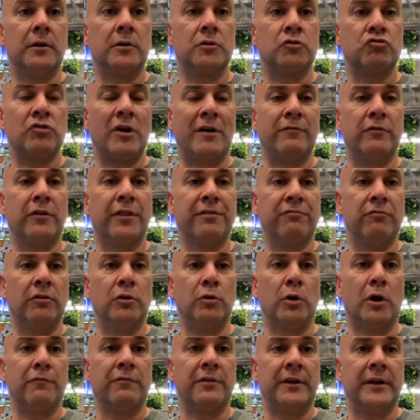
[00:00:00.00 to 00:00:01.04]
travel through
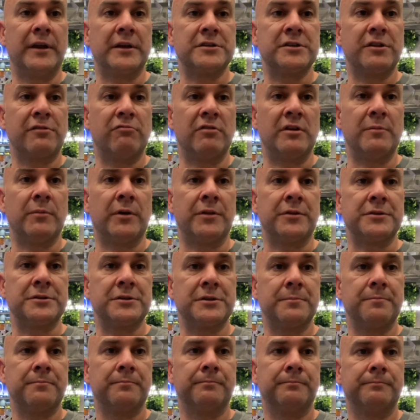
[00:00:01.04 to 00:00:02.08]
over the next 3 months.
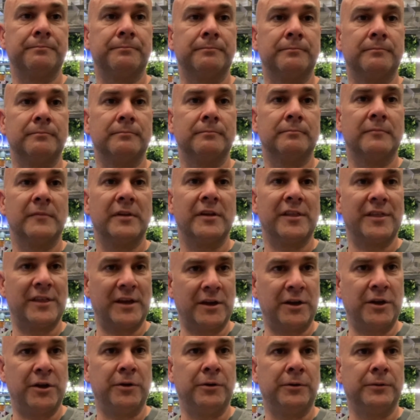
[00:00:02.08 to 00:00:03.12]

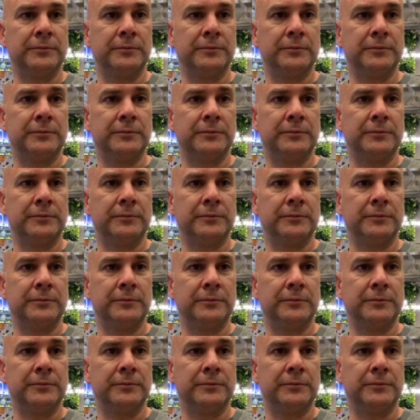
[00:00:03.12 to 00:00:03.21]
Thank you.